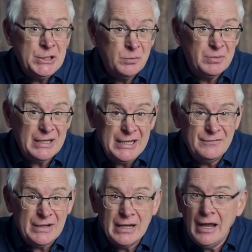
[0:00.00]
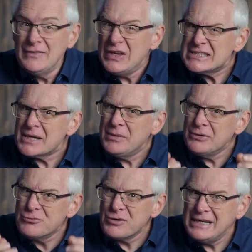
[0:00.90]
you believe in. This can be
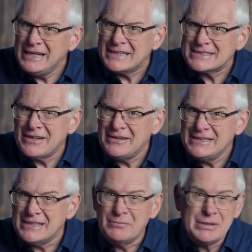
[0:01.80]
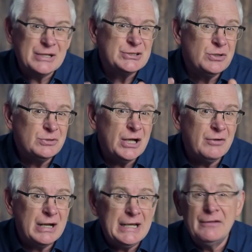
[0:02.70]
really exciting because you're
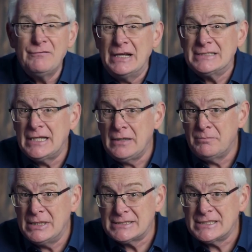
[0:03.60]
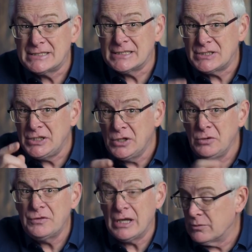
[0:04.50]
directly investing in businesses that
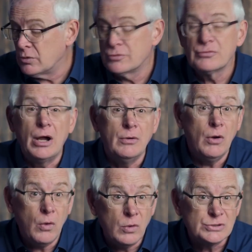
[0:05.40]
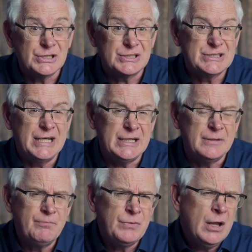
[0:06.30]
you think will grow or
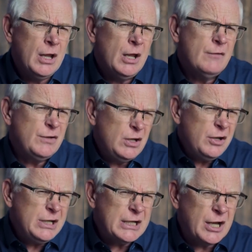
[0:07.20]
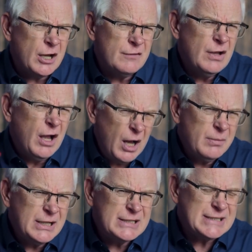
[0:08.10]
succeed. For learning curve,
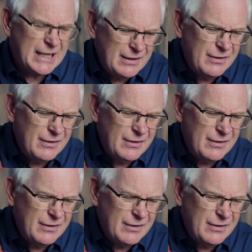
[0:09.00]
I'm going to say